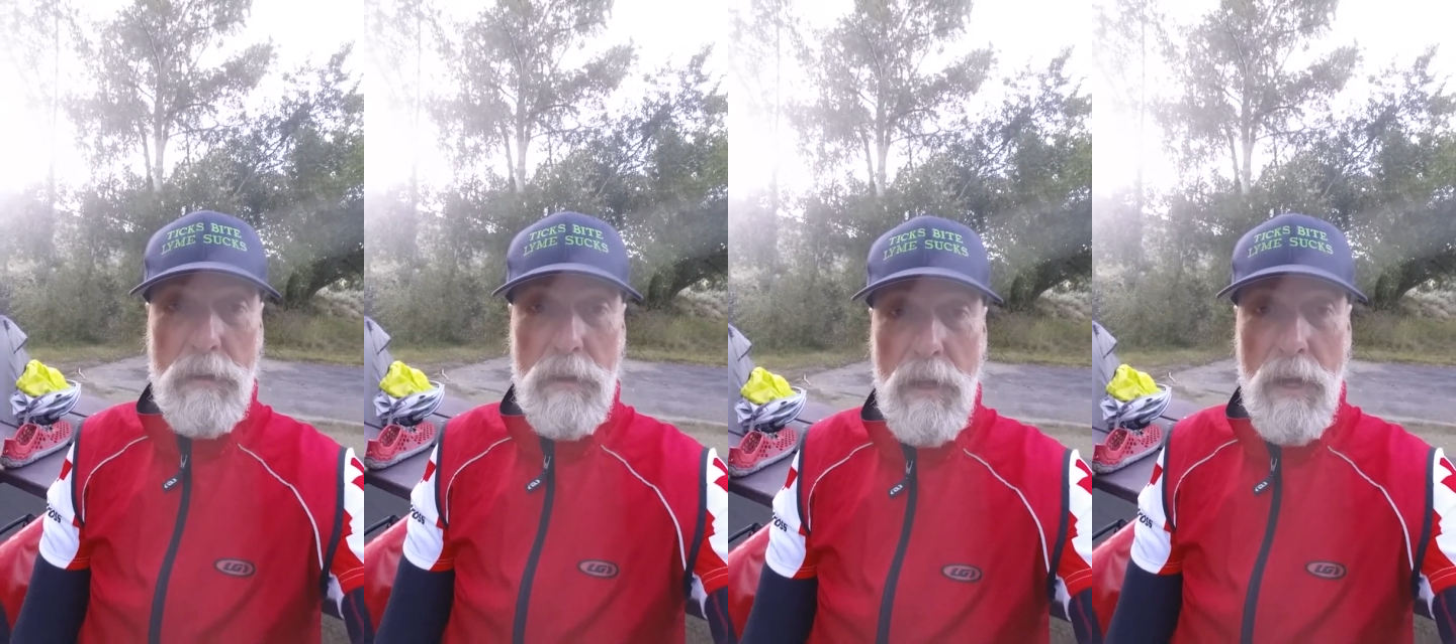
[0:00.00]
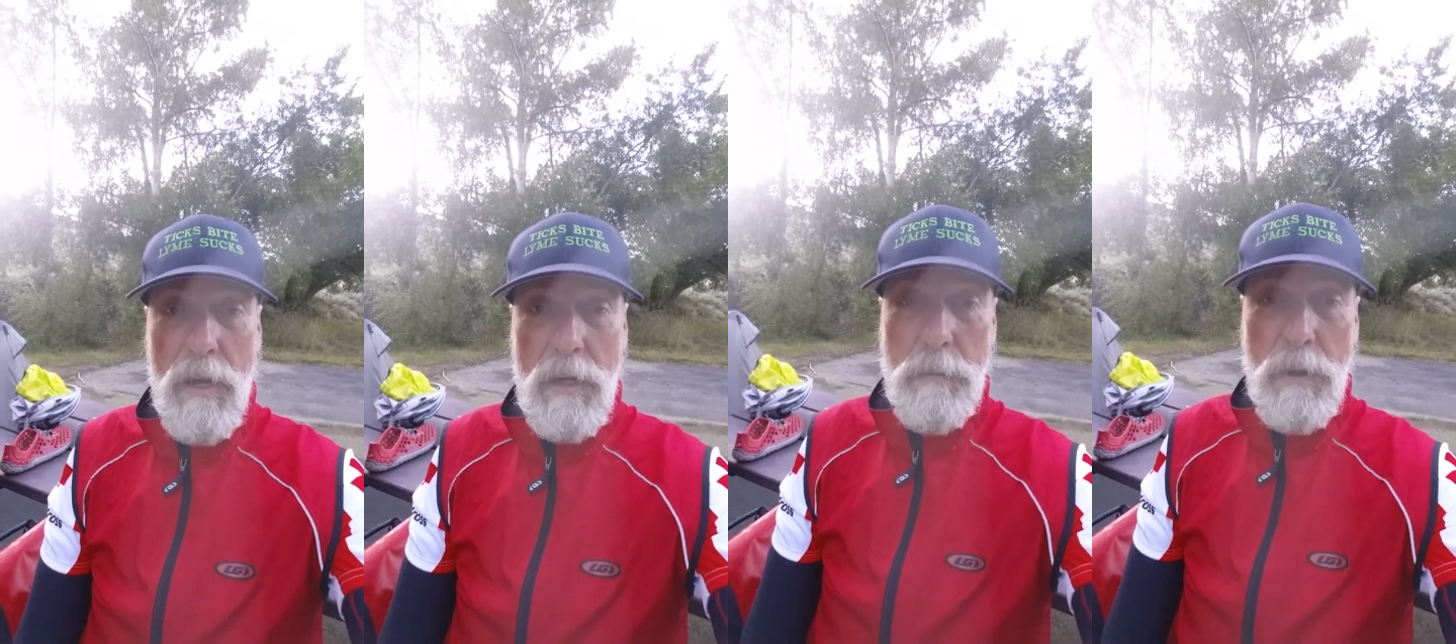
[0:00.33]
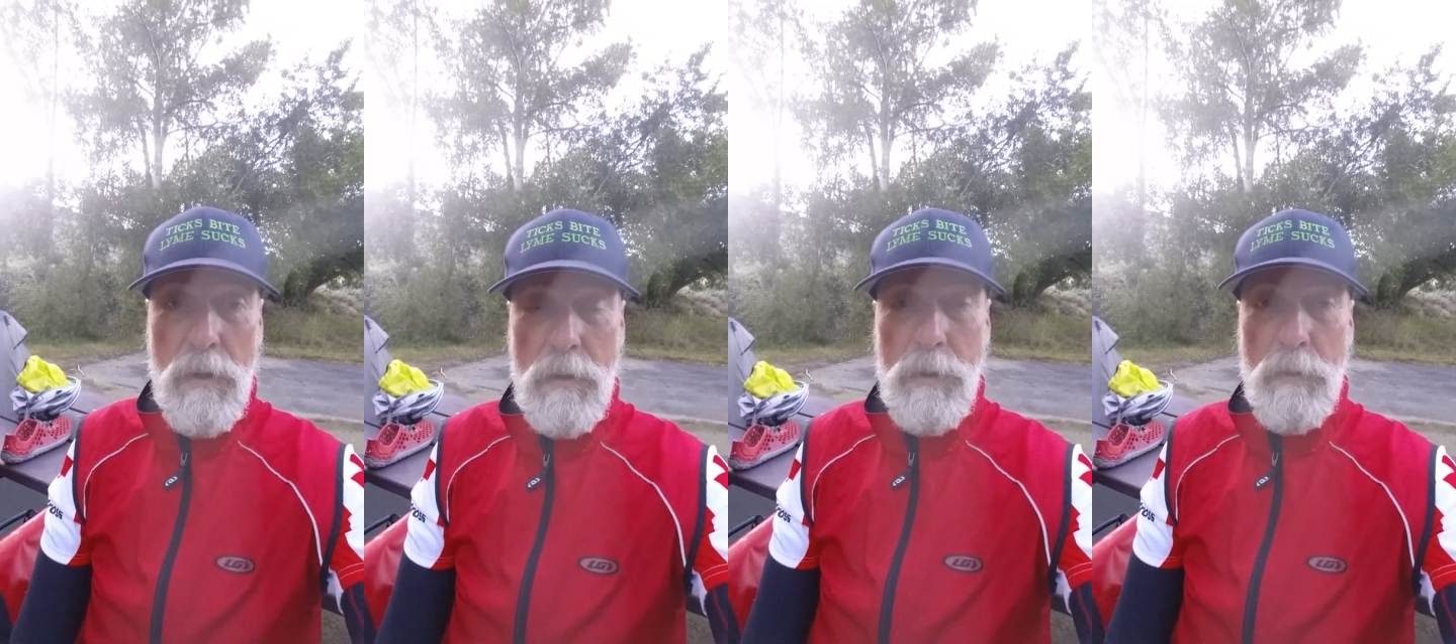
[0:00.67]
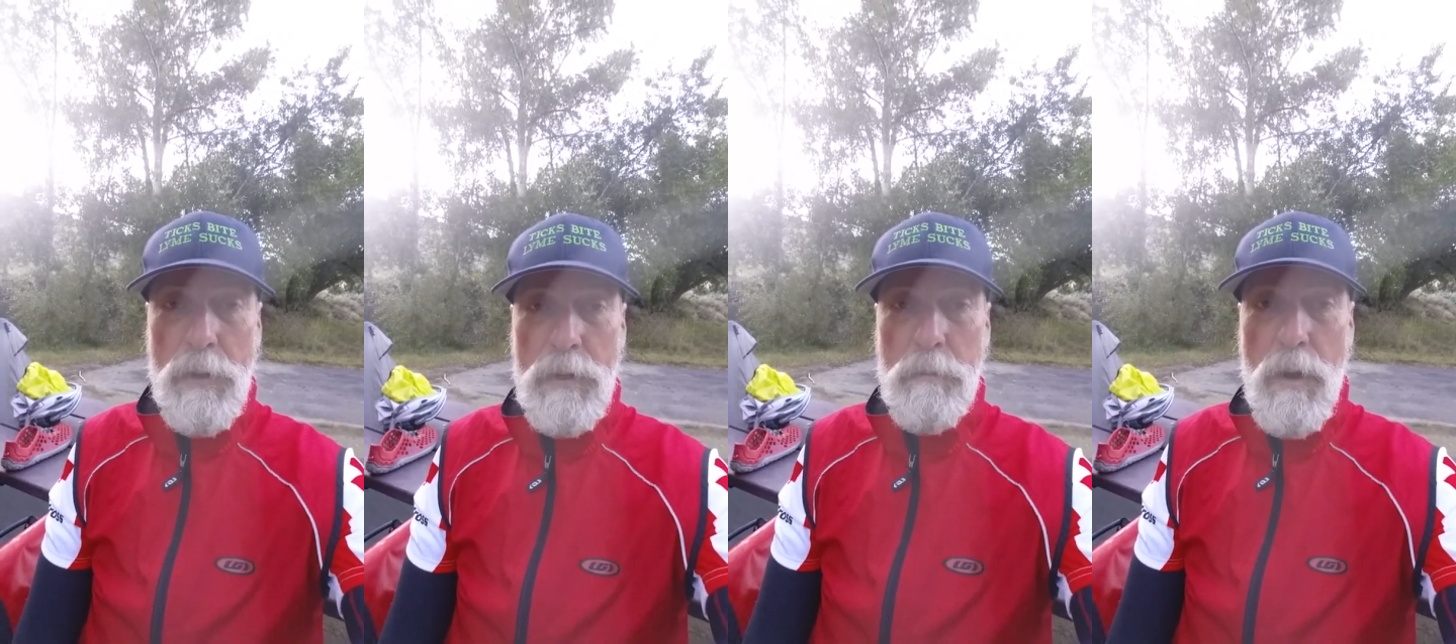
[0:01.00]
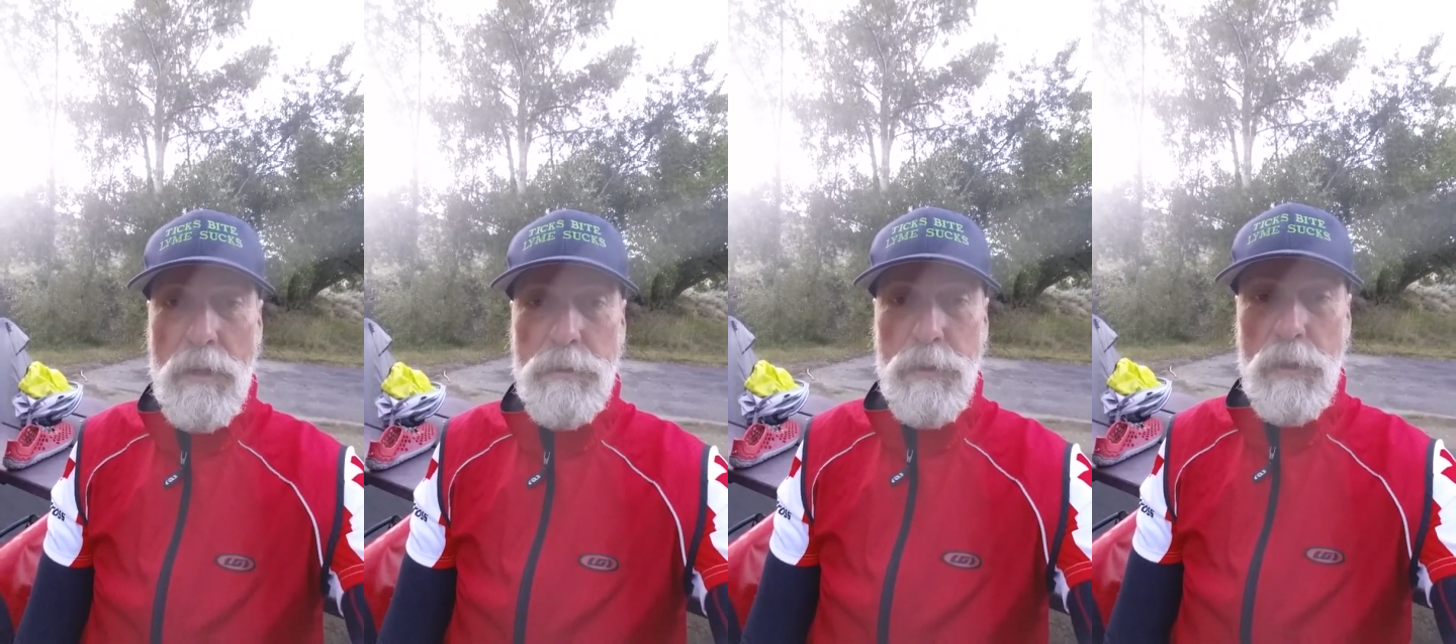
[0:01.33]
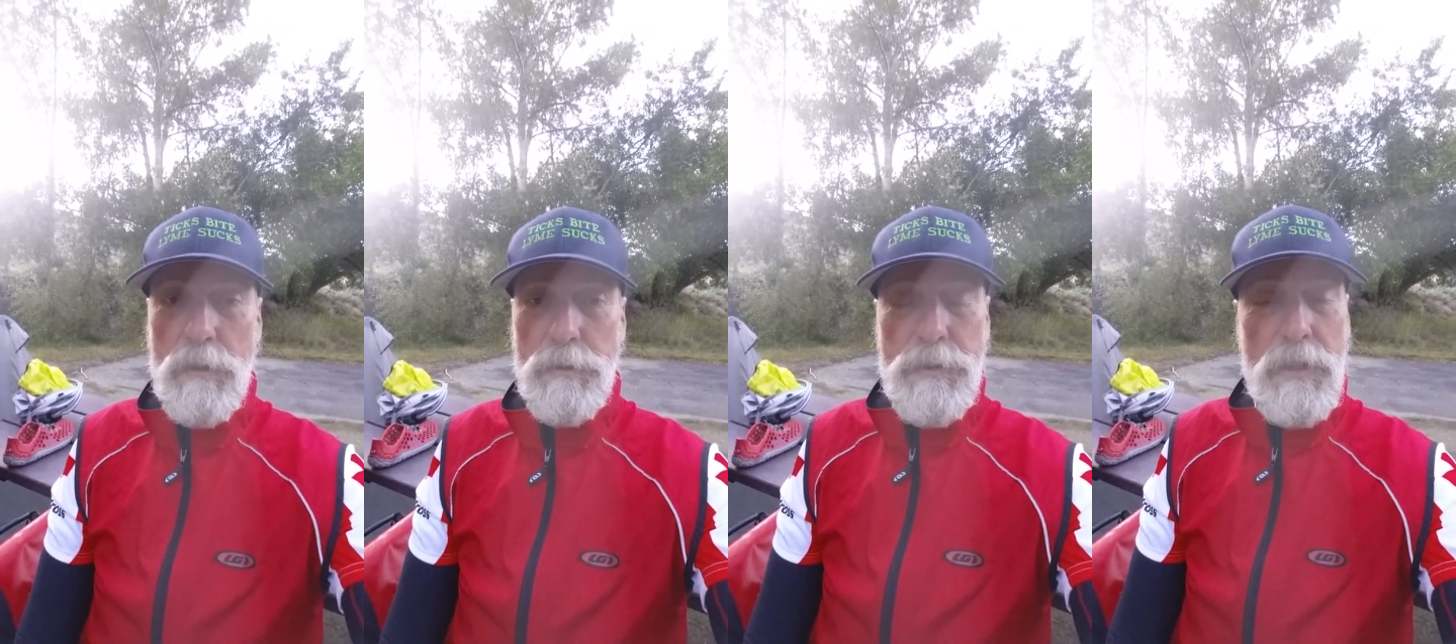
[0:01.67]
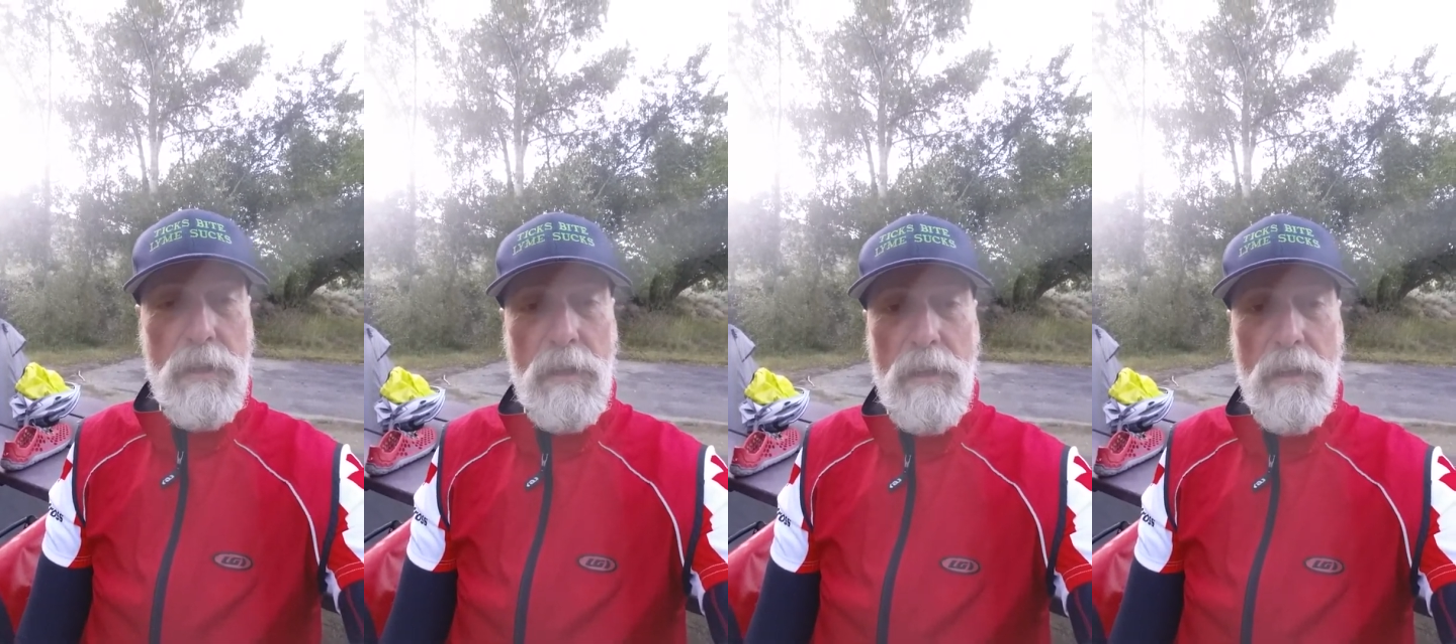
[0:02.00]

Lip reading: climb on my way to Montrose.